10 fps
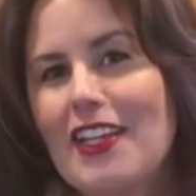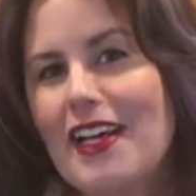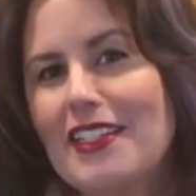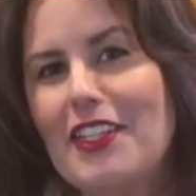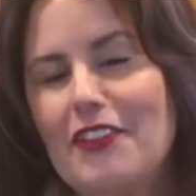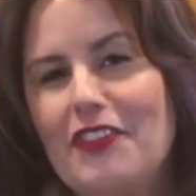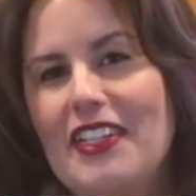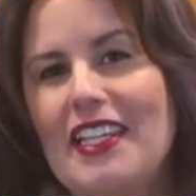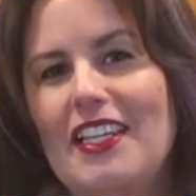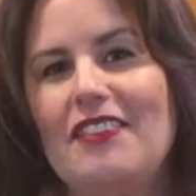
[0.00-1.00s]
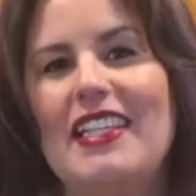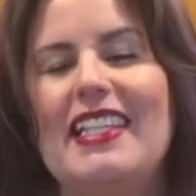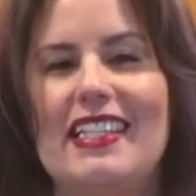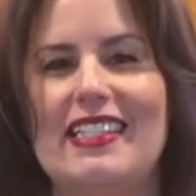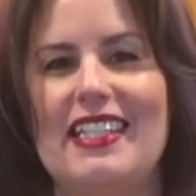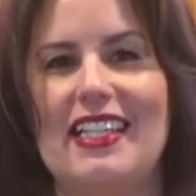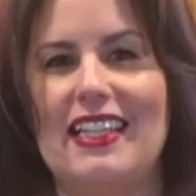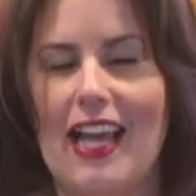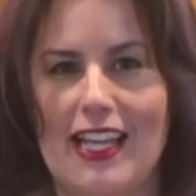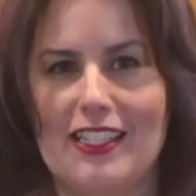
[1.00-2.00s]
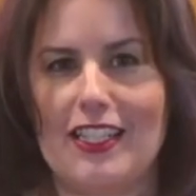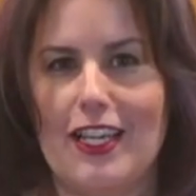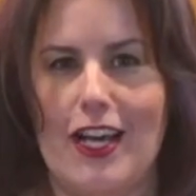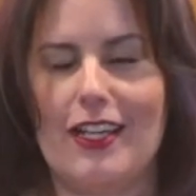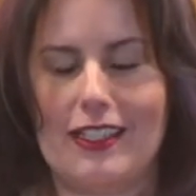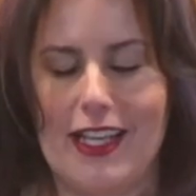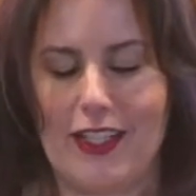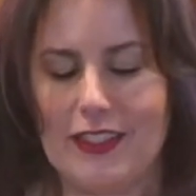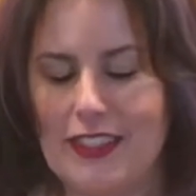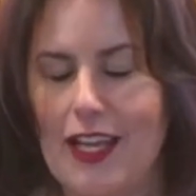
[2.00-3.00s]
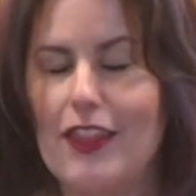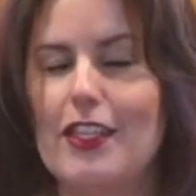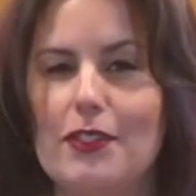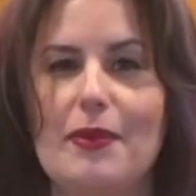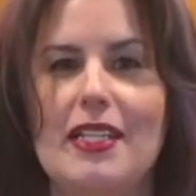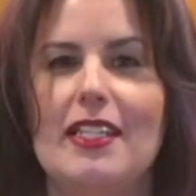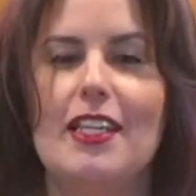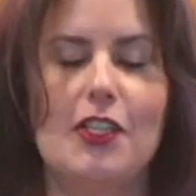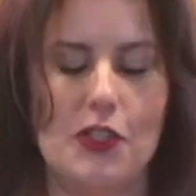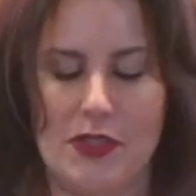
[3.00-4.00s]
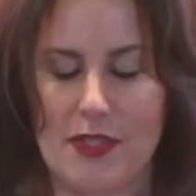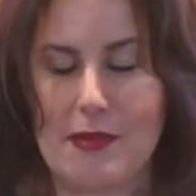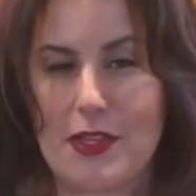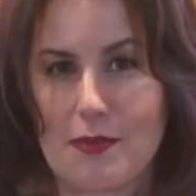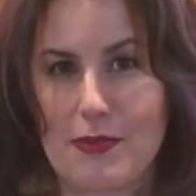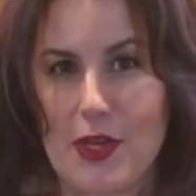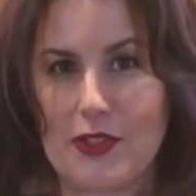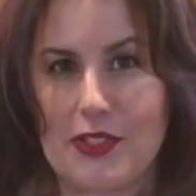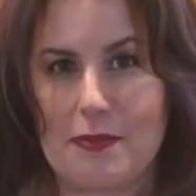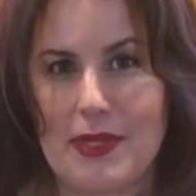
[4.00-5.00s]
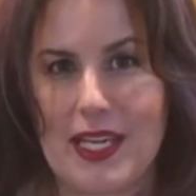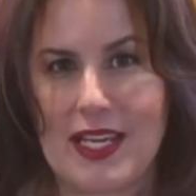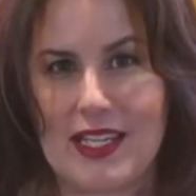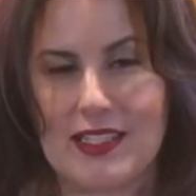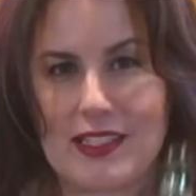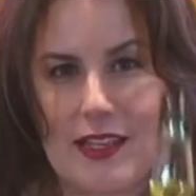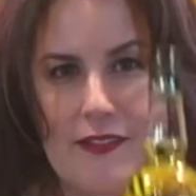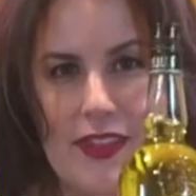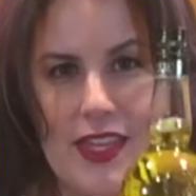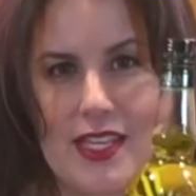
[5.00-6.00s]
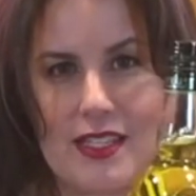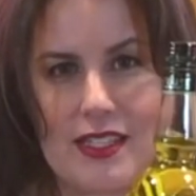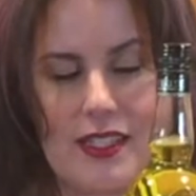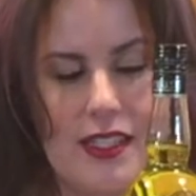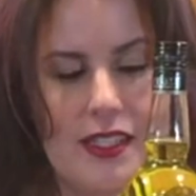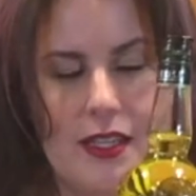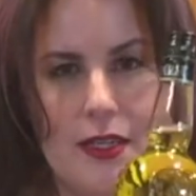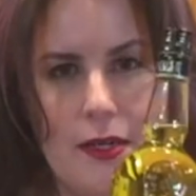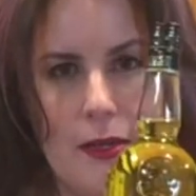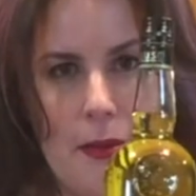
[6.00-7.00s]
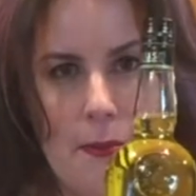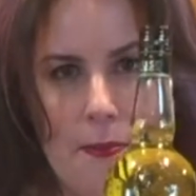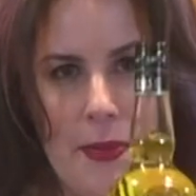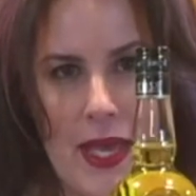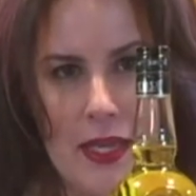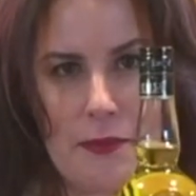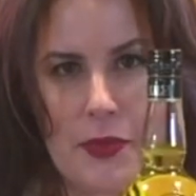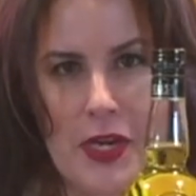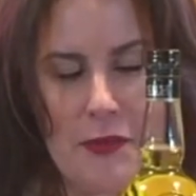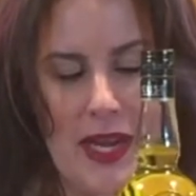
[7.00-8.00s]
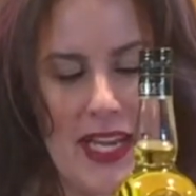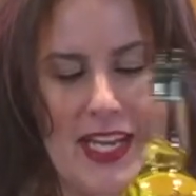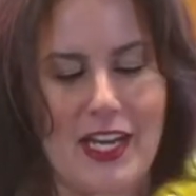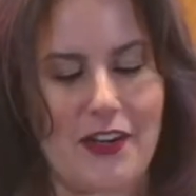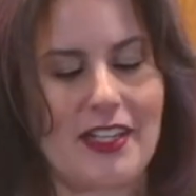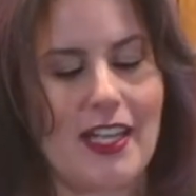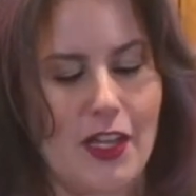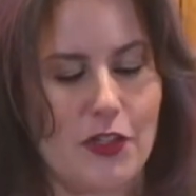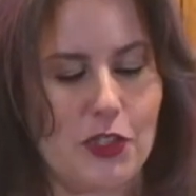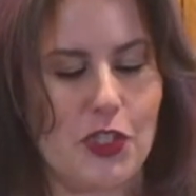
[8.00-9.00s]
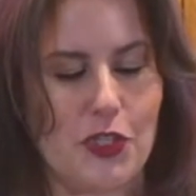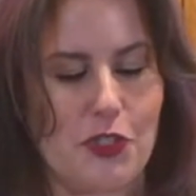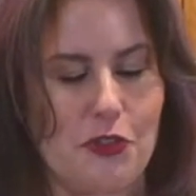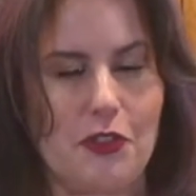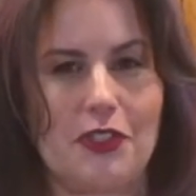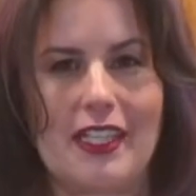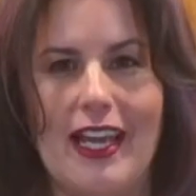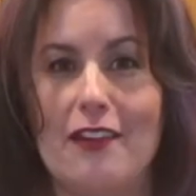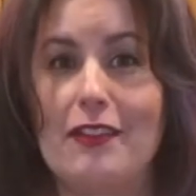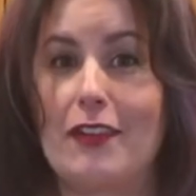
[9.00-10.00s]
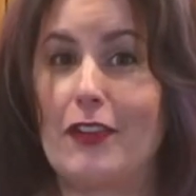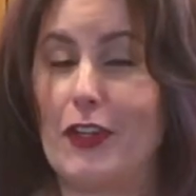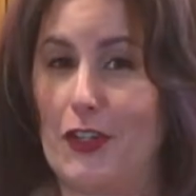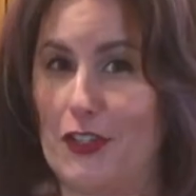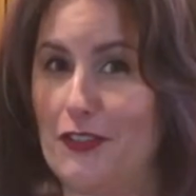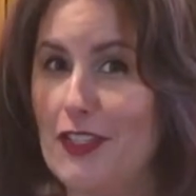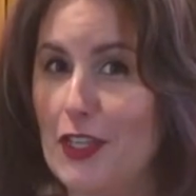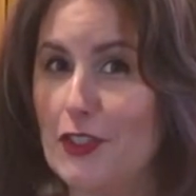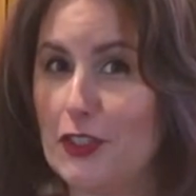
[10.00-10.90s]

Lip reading: cocktail for the evening is the Alaska Cocktail. Now this one did intrigue me the most because of this bad boy right here, yellow chartreuse. I've never heard of yellow